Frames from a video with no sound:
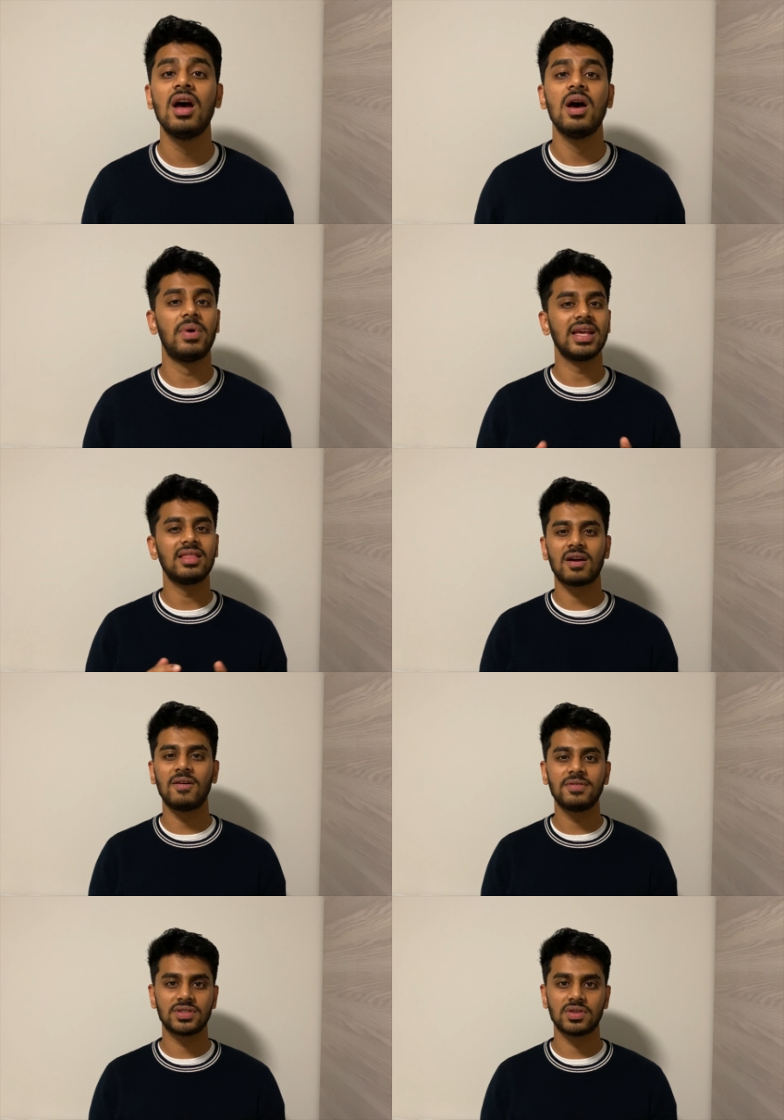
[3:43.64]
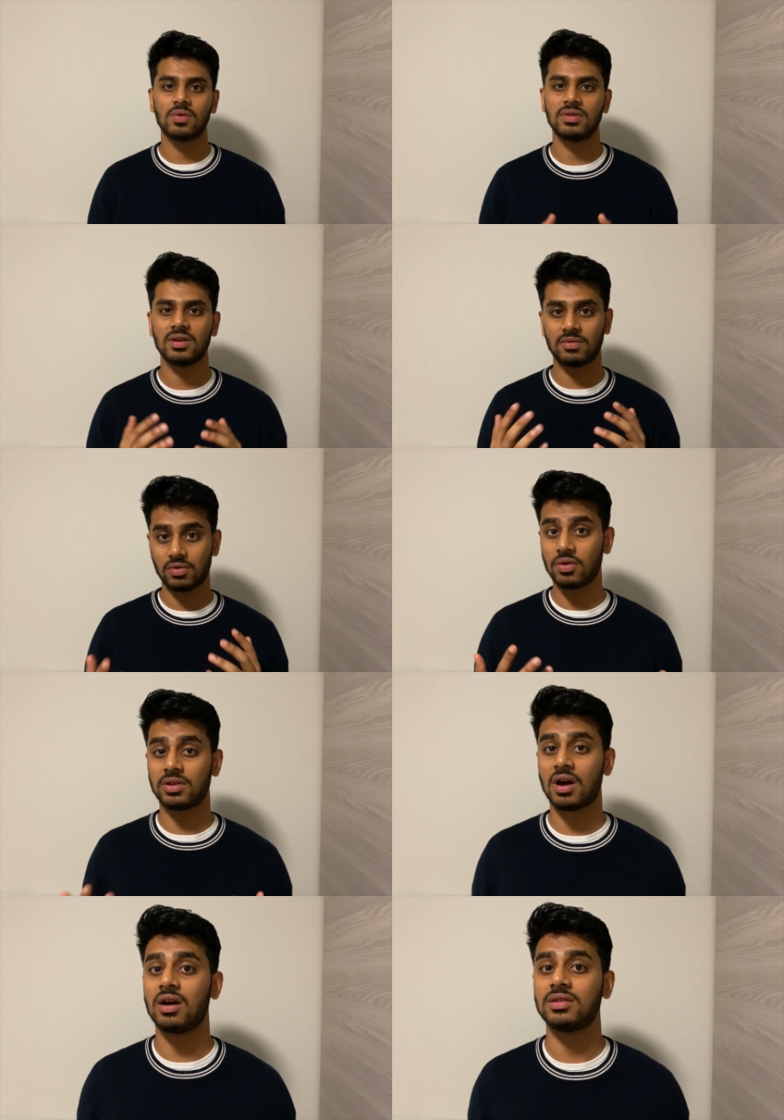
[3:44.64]
But in the comfort zone, the growth
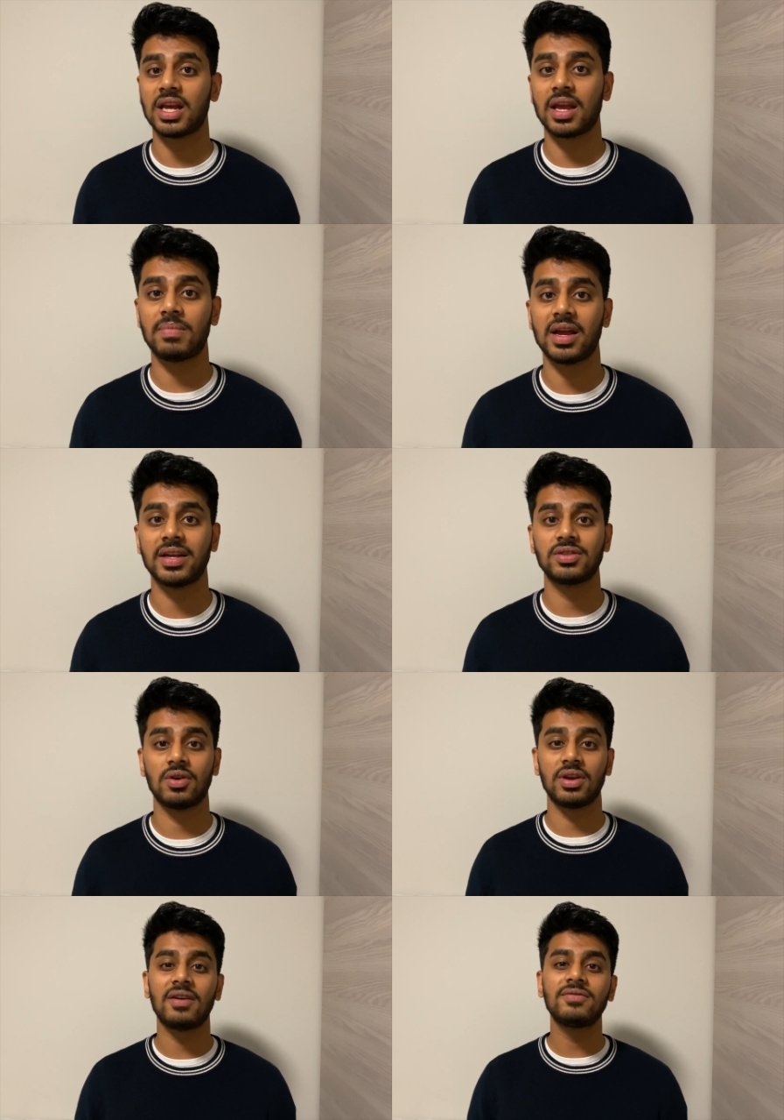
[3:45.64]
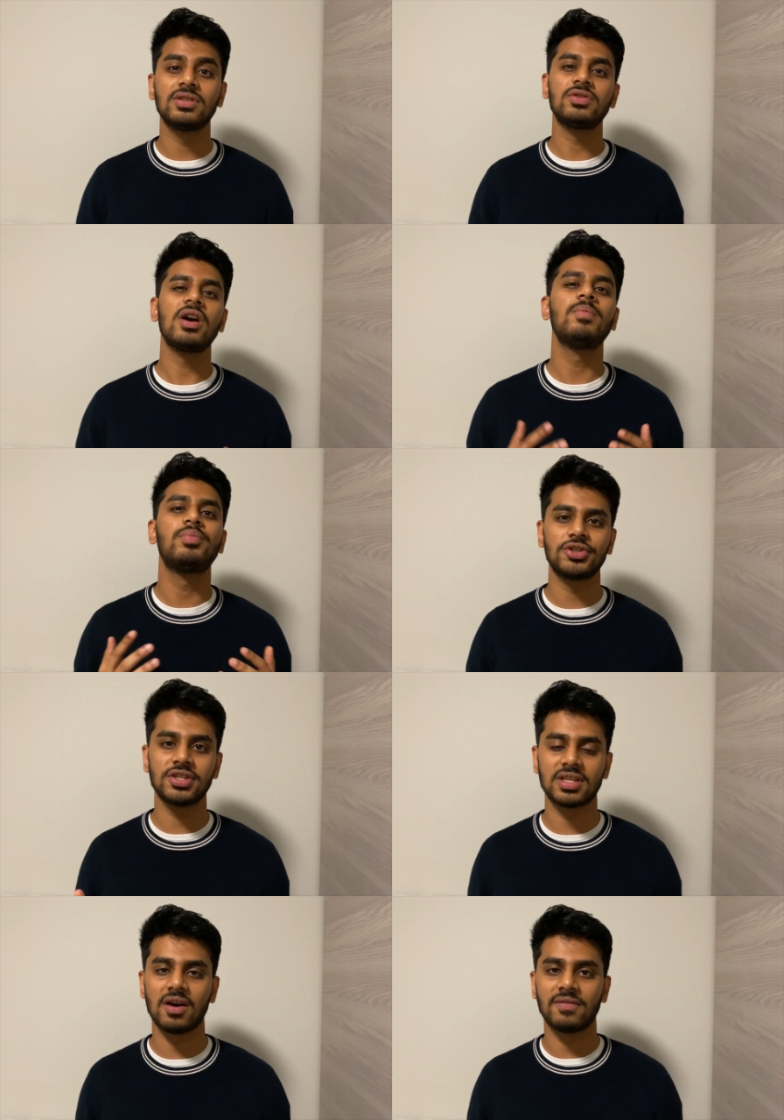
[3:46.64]
can't take place. So you have to try and push
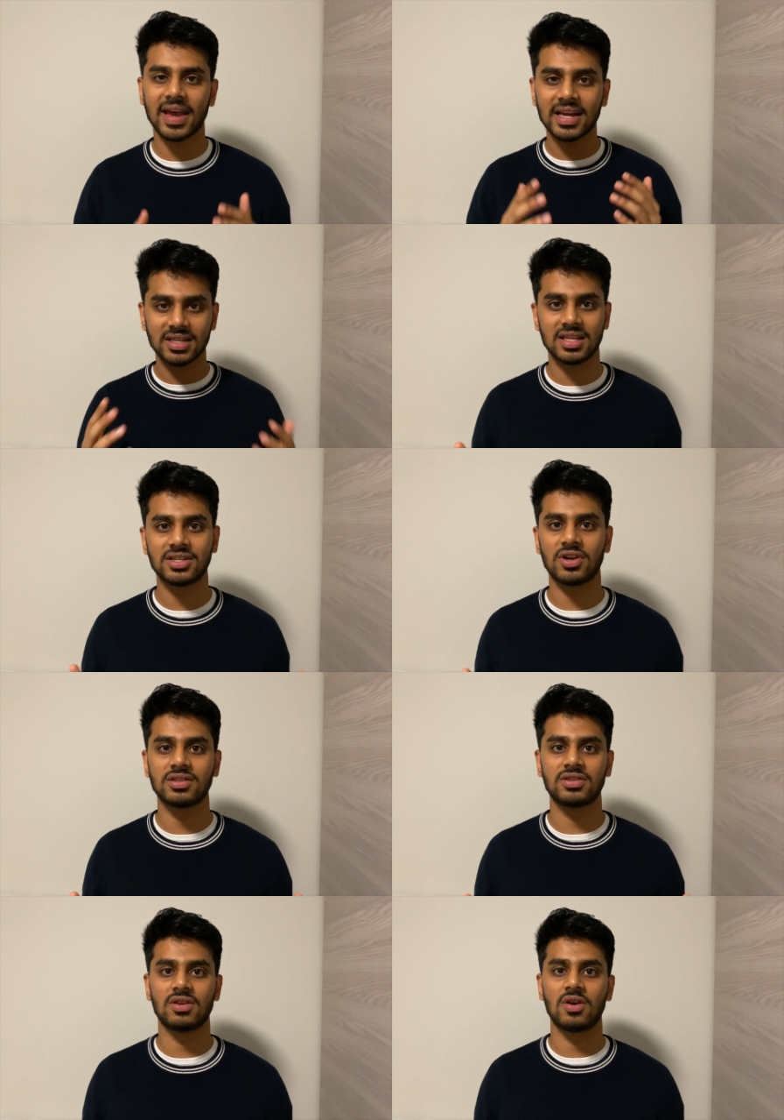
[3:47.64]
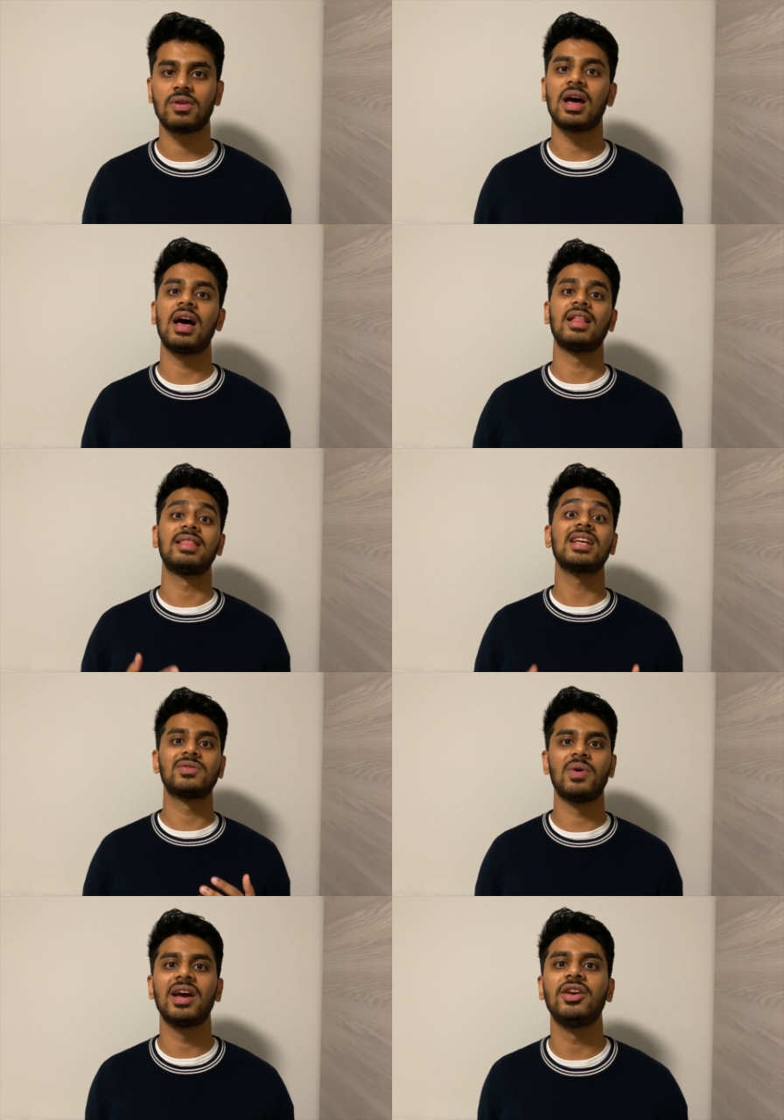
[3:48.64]
yourself, get into the stretch zone, and that's
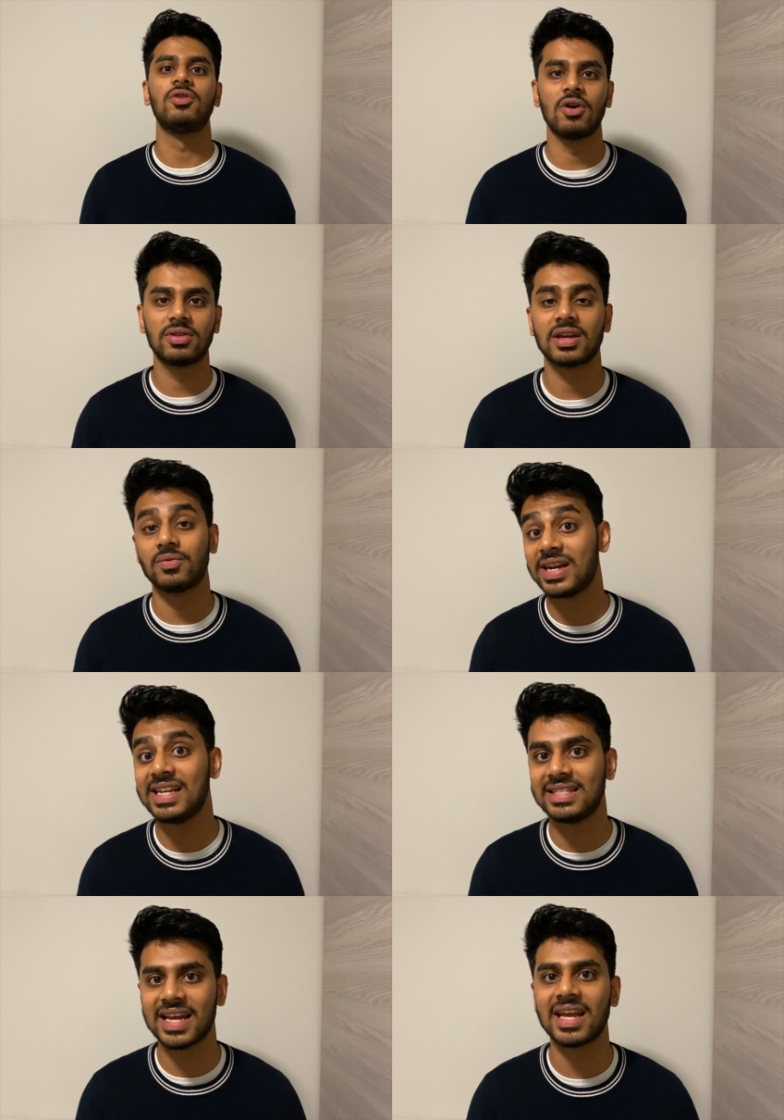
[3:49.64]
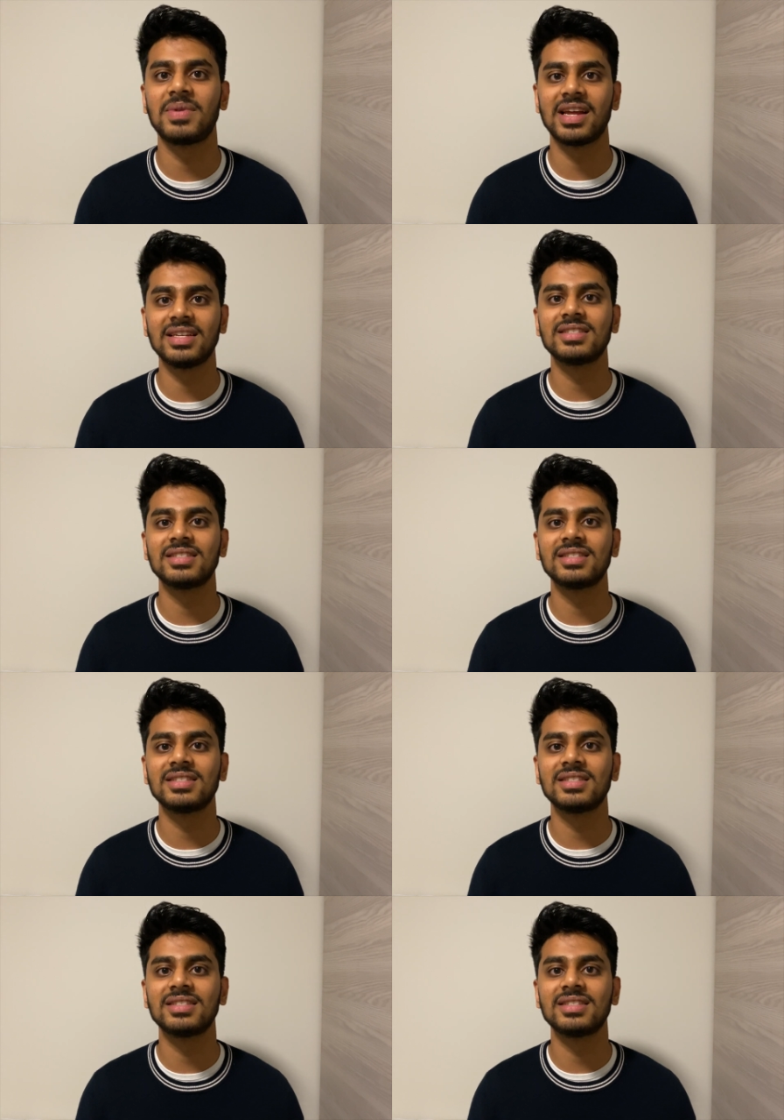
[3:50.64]
where your growth can really take place.